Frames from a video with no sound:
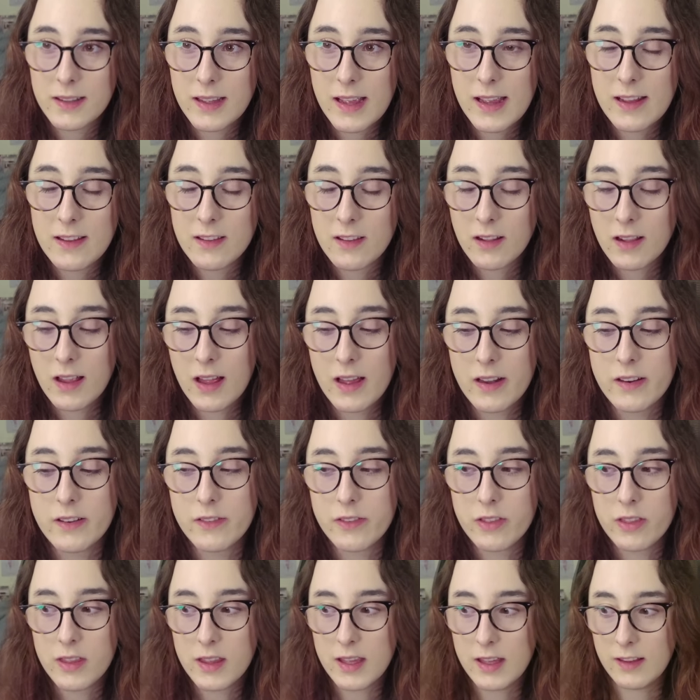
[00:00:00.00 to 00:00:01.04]
it's a lot
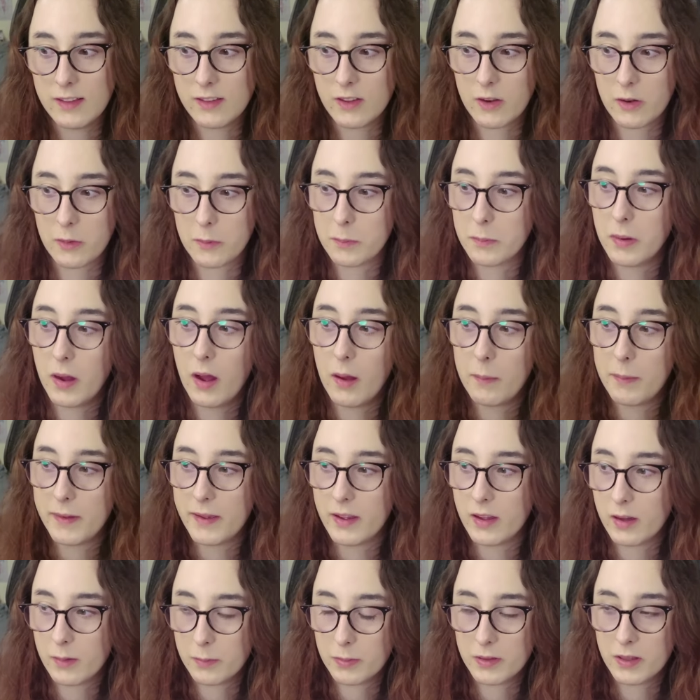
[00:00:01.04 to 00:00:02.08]
of things that are
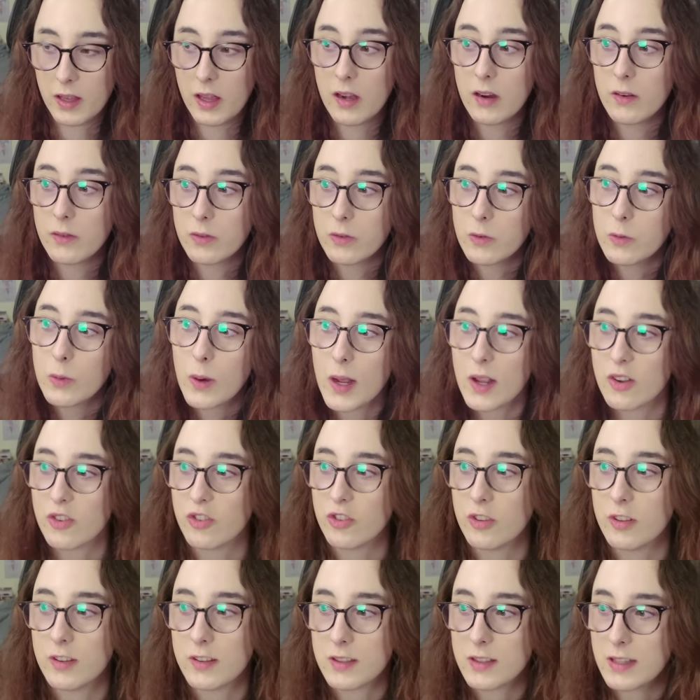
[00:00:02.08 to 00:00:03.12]
popping up, a lot of
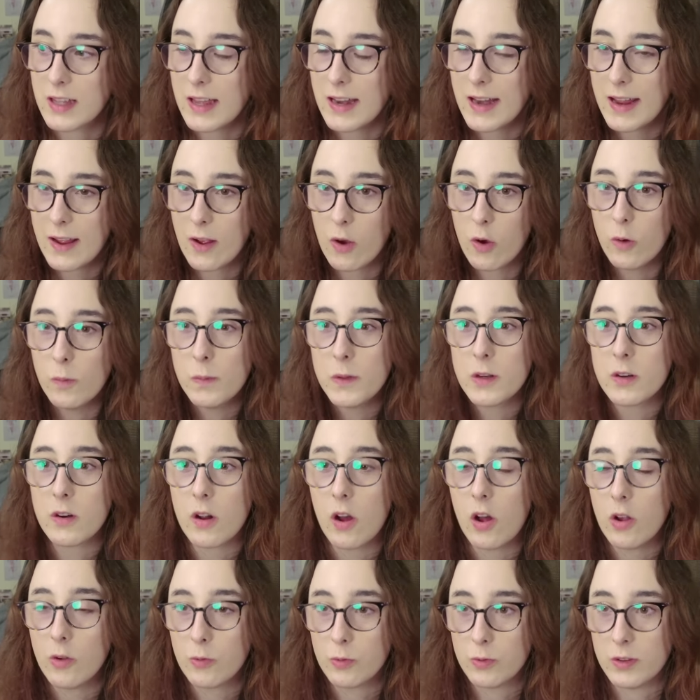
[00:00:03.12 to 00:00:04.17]
questions, and I hope
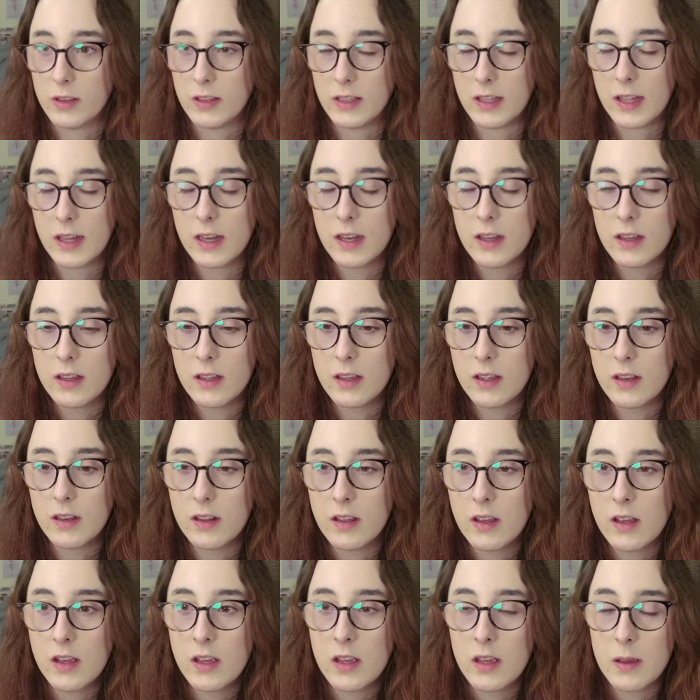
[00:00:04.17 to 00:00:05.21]
they're all
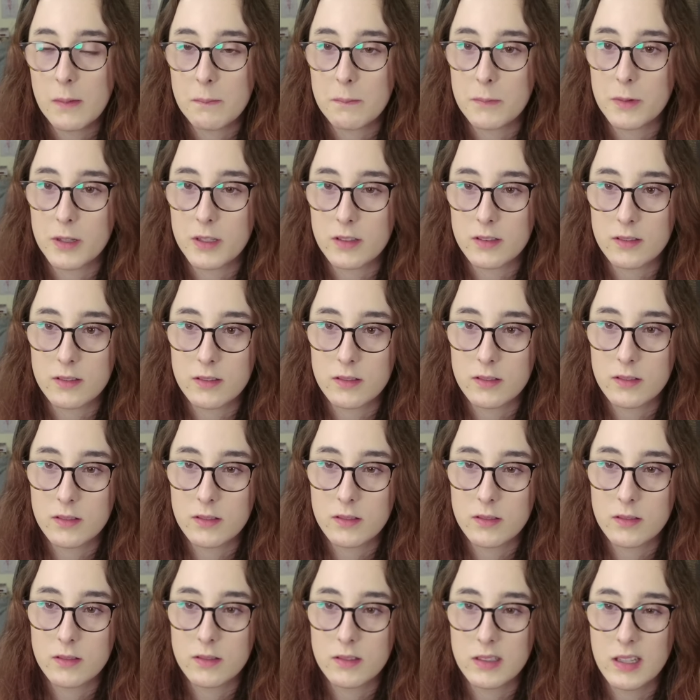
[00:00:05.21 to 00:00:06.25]
related. But
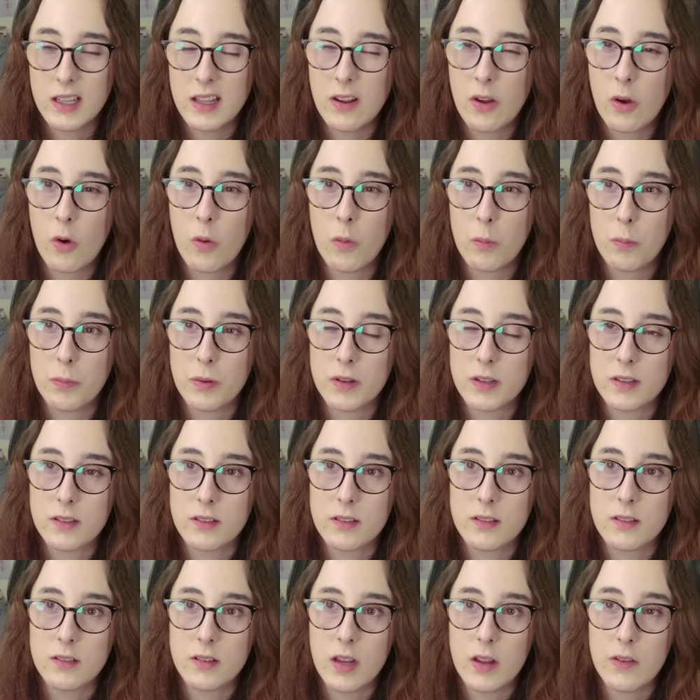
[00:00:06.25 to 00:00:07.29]
not hope, but
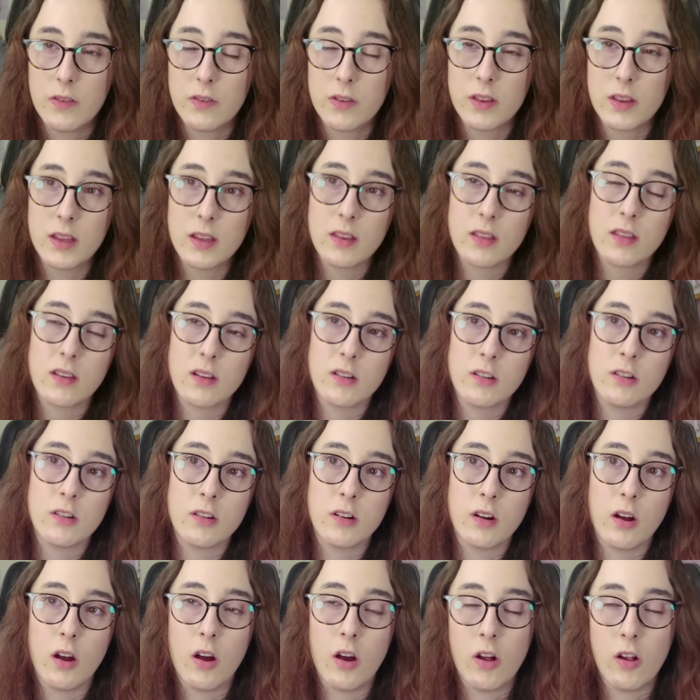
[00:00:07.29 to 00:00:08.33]
I feel like they're
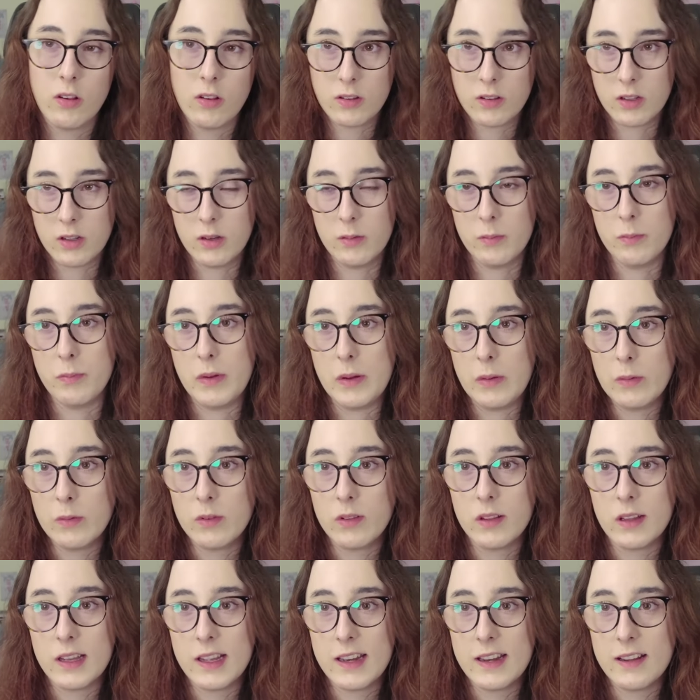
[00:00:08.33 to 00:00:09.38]
all gonna be
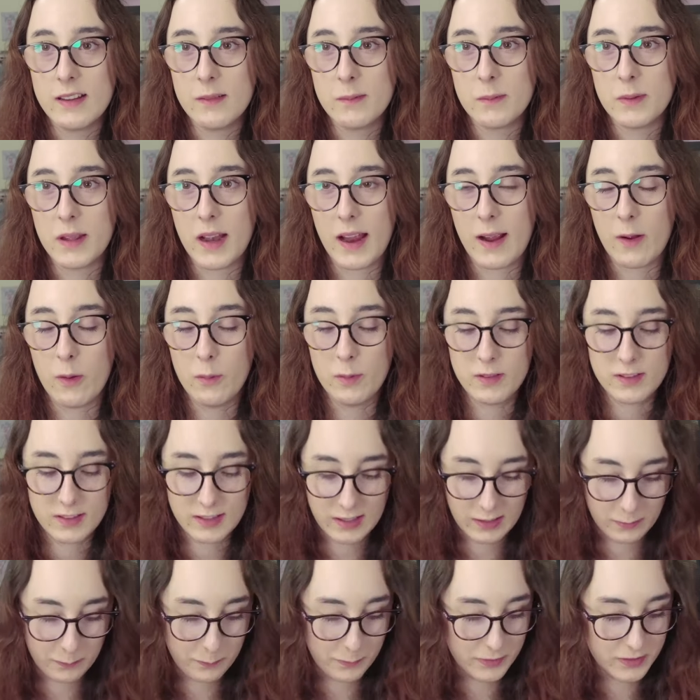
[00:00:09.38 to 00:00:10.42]
related. But I hope it's
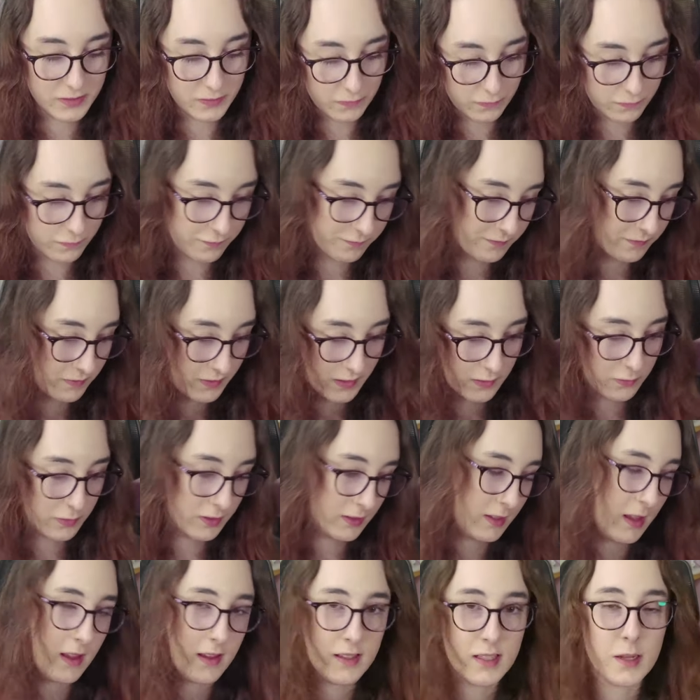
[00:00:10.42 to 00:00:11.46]
like a bunch of
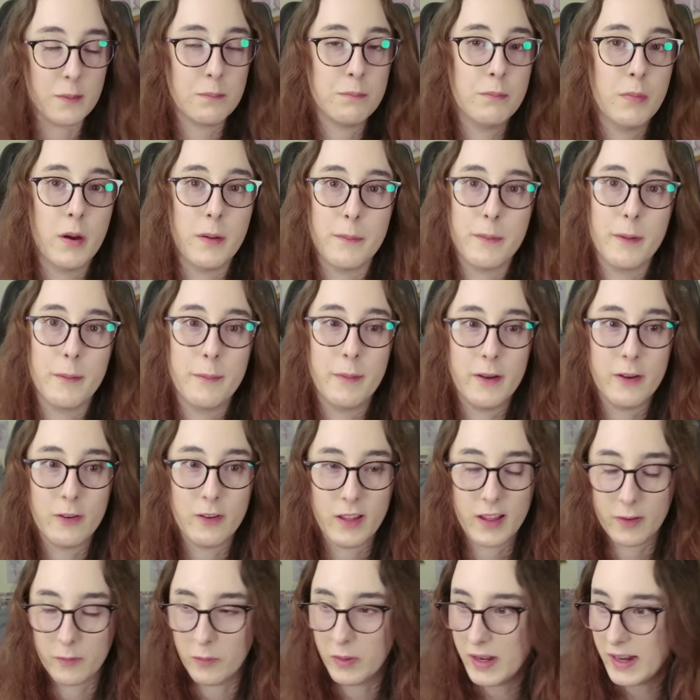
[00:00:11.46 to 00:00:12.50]
different things that pop up and you're
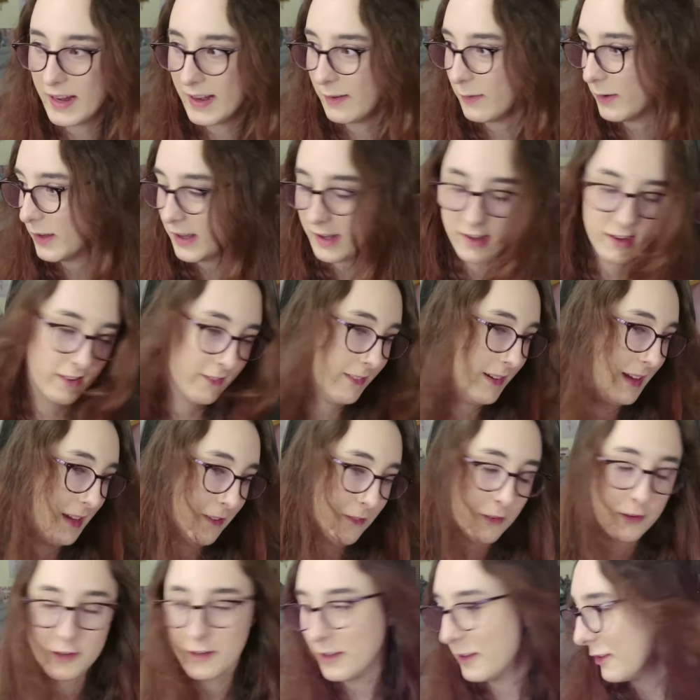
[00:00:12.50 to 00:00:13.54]
like, wait,
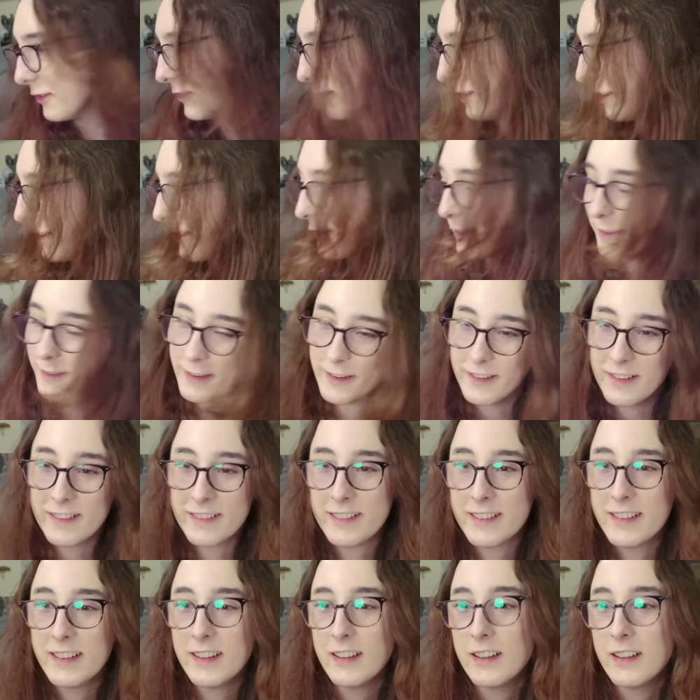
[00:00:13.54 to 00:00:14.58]
where are you?